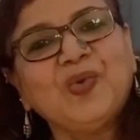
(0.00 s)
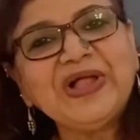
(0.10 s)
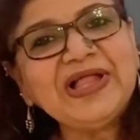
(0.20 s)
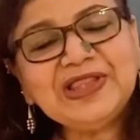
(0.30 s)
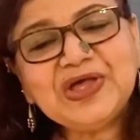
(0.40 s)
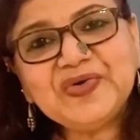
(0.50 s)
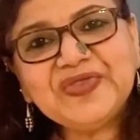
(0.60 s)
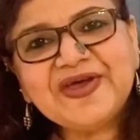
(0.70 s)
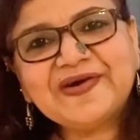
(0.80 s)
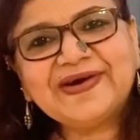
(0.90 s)
Well, hello
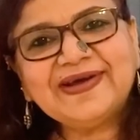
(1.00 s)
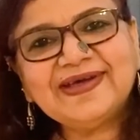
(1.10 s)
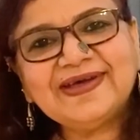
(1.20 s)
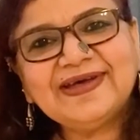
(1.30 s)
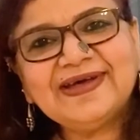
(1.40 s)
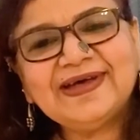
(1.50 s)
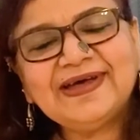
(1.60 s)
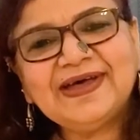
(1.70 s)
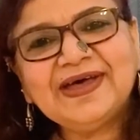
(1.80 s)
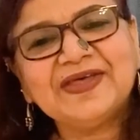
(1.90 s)
there.
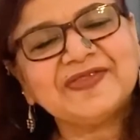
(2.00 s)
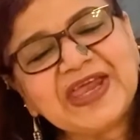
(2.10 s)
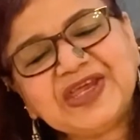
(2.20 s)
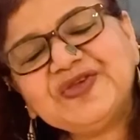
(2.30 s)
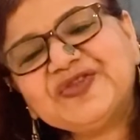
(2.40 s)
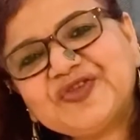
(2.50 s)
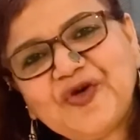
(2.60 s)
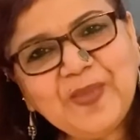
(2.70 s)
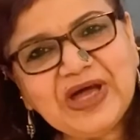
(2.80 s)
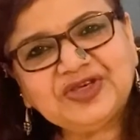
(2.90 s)
Thank you
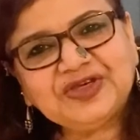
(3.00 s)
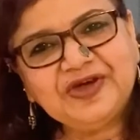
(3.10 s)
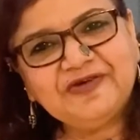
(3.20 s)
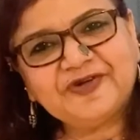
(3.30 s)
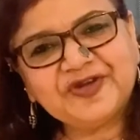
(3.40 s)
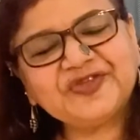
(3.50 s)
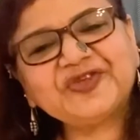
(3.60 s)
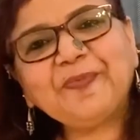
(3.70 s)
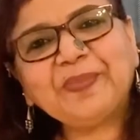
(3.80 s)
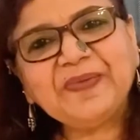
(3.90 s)
so much for
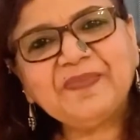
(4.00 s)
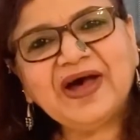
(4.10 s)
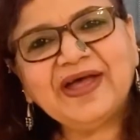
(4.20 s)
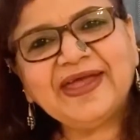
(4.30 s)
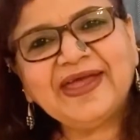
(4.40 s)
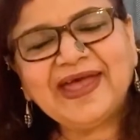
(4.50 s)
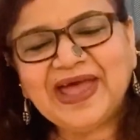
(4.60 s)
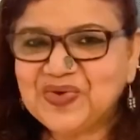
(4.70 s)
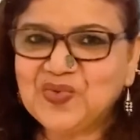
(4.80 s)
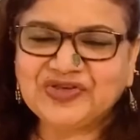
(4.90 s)
stopping by
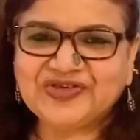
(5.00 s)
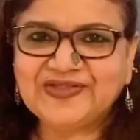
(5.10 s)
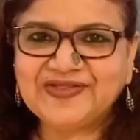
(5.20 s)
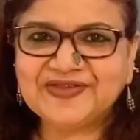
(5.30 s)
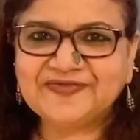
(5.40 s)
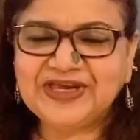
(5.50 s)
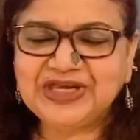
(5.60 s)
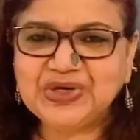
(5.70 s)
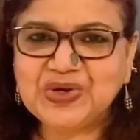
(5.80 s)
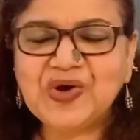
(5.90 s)
and watching this
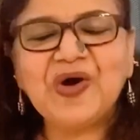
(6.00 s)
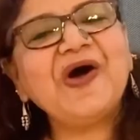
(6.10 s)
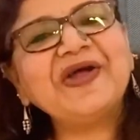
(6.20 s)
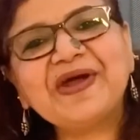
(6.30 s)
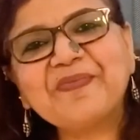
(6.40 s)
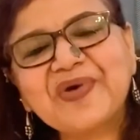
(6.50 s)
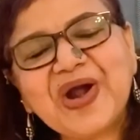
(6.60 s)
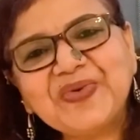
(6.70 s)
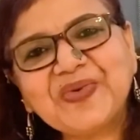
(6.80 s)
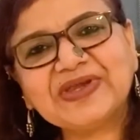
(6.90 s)
video on our
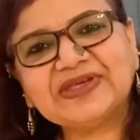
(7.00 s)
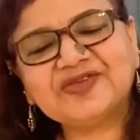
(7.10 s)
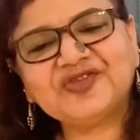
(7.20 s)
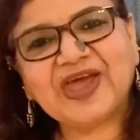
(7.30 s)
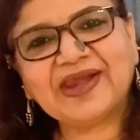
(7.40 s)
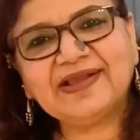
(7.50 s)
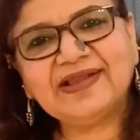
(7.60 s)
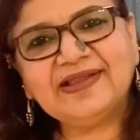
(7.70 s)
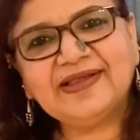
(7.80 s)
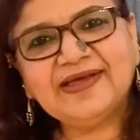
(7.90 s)
Brown Critic
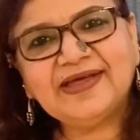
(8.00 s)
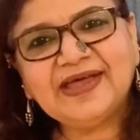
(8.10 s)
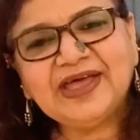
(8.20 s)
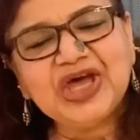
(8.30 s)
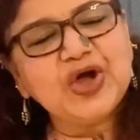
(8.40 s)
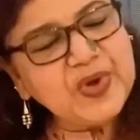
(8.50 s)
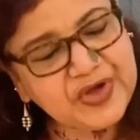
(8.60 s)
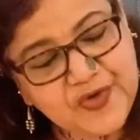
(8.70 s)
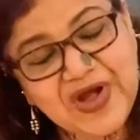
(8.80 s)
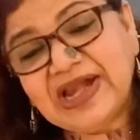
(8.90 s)
channel.
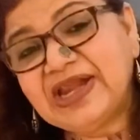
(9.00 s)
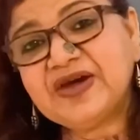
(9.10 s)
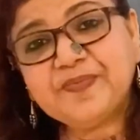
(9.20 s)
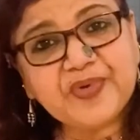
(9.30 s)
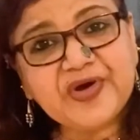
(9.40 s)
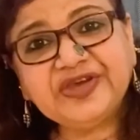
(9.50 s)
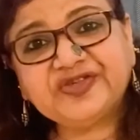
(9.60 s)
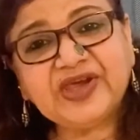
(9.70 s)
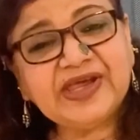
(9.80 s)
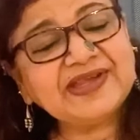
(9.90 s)
We'd really
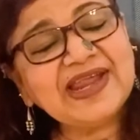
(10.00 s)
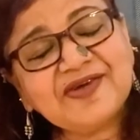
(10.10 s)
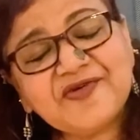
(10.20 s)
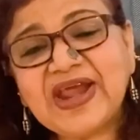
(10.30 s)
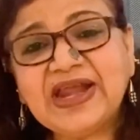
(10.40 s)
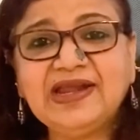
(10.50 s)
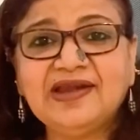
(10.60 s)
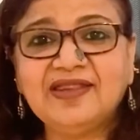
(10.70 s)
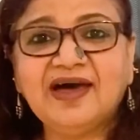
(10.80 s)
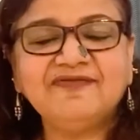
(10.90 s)
appreciate and
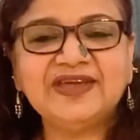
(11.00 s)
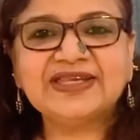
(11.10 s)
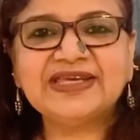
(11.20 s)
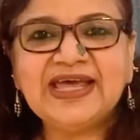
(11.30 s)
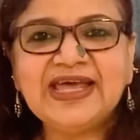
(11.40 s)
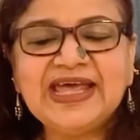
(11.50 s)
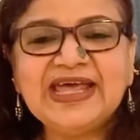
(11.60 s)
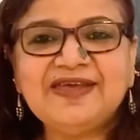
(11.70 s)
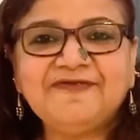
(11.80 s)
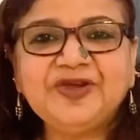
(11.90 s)
really love it
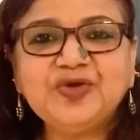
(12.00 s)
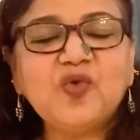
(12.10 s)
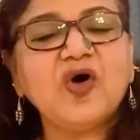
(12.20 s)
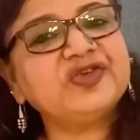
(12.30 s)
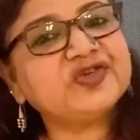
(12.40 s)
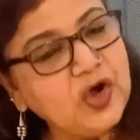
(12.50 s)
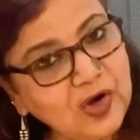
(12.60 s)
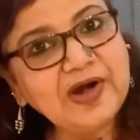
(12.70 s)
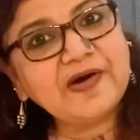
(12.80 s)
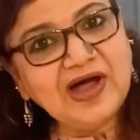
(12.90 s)
if you watched
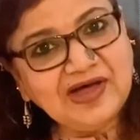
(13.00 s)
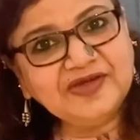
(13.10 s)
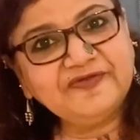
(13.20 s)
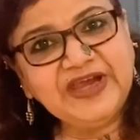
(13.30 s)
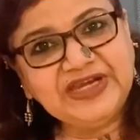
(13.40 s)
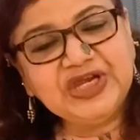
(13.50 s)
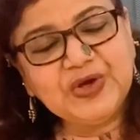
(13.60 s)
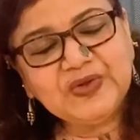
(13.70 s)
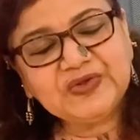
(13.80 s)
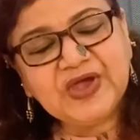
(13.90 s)
all our other
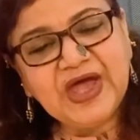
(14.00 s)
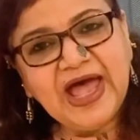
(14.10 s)
videos